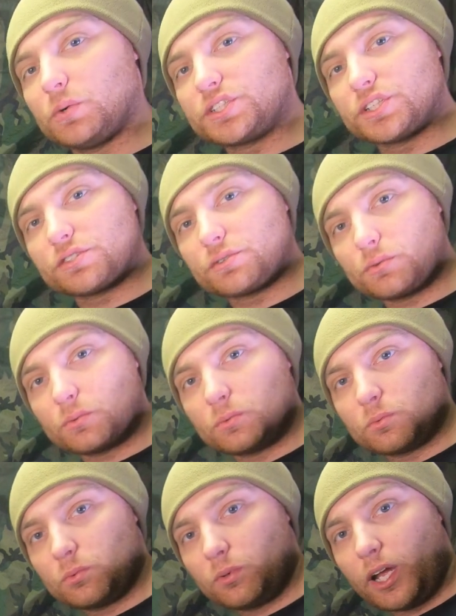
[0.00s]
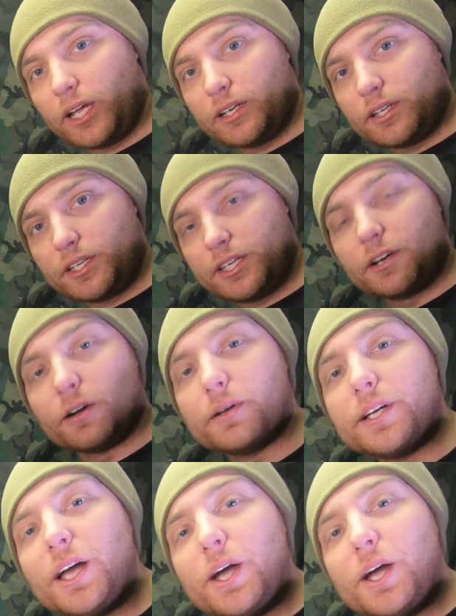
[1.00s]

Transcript: which is right here.